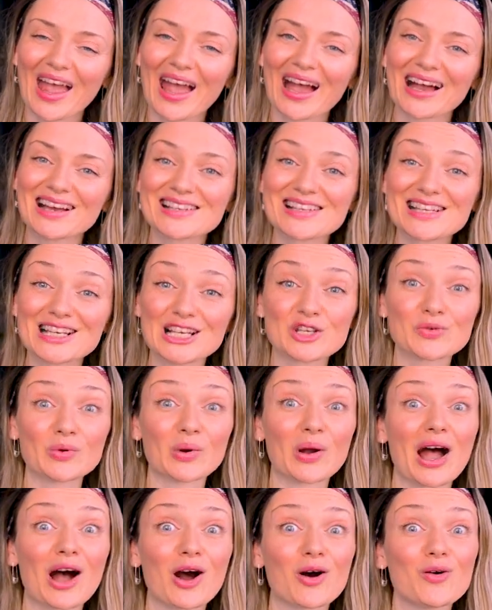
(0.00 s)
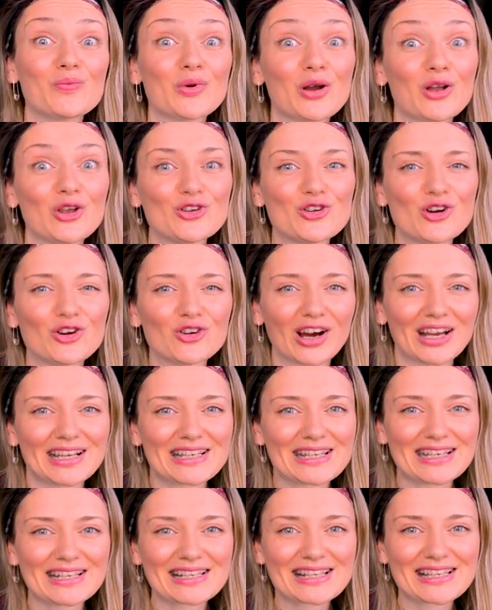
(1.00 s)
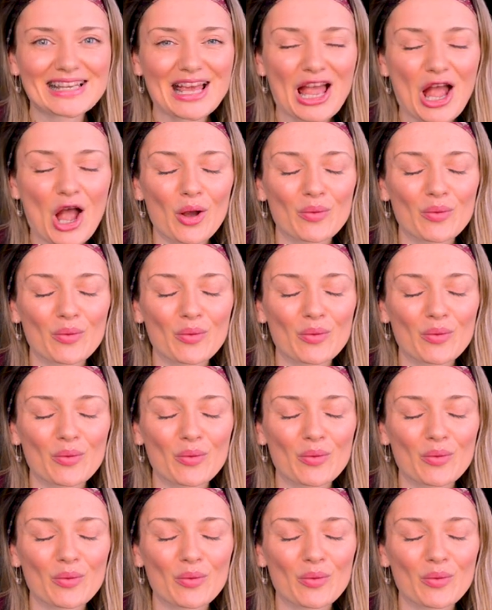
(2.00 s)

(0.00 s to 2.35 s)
and it will help your writings